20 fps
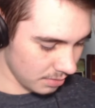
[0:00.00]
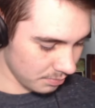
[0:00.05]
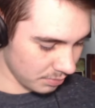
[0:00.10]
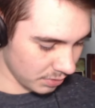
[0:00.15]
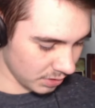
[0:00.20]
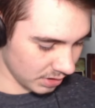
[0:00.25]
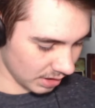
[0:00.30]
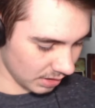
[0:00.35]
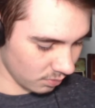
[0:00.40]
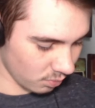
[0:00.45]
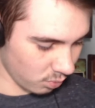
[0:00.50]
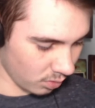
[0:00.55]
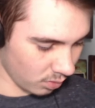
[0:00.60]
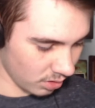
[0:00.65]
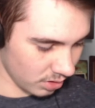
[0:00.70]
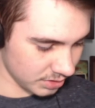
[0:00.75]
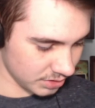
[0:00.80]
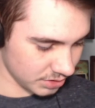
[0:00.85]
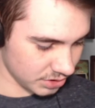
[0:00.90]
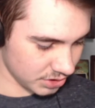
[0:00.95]
But I
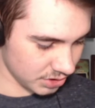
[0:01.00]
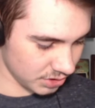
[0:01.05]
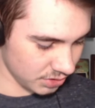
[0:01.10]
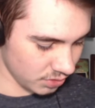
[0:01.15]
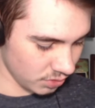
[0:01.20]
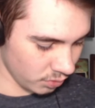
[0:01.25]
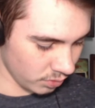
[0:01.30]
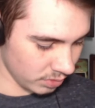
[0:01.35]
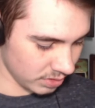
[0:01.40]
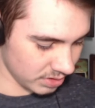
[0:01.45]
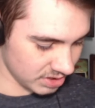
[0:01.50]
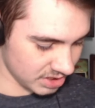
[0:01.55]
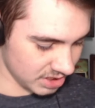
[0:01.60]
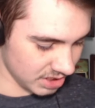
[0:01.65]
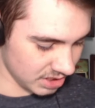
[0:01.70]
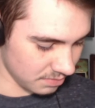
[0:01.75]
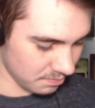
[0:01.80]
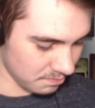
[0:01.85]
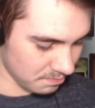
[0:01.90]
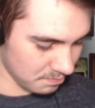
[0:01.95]
want to see
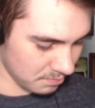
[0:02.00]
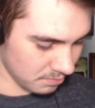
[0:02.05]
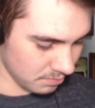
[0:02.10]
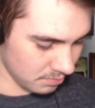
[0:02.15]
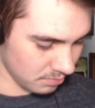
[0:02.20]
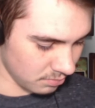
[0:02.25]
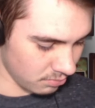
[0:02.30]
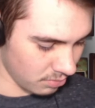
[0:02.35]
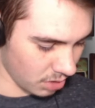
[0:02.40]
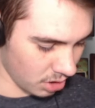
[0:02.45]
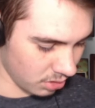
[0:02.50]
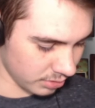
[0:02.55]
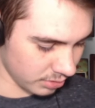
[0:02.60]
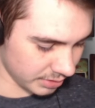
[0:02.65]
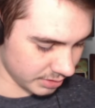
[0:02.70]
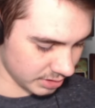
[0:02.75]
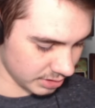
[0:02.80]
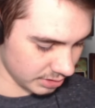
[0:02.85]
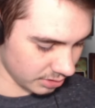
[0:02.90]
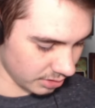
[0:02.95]
the mod
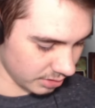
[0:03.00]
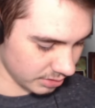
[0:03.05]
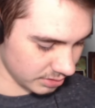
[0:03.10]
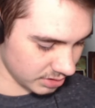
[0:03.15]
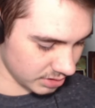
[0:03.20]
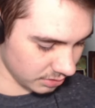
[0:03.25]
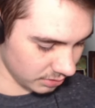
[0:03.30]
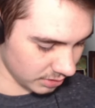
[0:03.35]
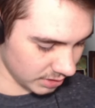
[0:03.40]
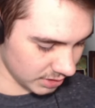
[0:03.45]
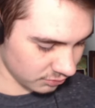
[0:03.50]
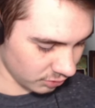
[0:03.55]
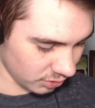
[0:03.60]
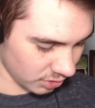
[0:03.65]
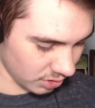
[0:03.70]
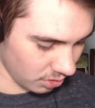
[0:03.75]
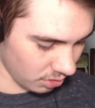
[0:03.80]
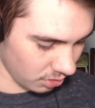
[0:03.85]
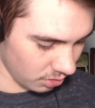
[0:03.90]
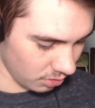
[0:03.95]
slot. So let's
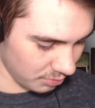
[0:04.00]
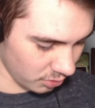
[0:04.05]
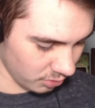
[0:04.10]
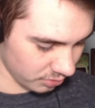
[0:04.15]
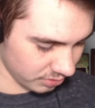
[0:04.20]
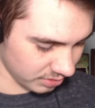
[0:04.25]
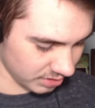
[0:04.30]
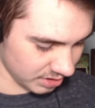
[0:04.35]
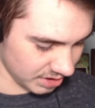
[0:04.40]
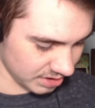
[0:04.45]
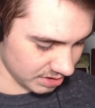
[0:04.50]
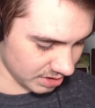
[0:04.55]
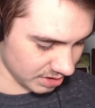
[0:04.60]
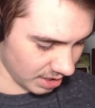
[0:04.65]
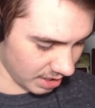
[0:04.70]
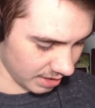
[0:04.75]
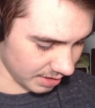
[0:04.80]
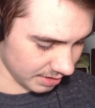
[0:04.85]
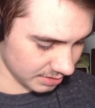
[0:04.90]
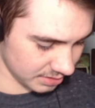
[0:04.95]
recall both of these
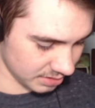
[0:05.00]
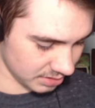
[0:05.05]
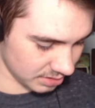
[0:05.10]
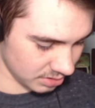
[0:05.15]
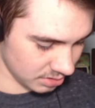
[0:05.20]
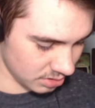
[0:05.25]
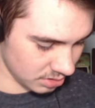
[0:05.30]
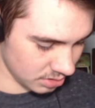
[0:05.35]
guys.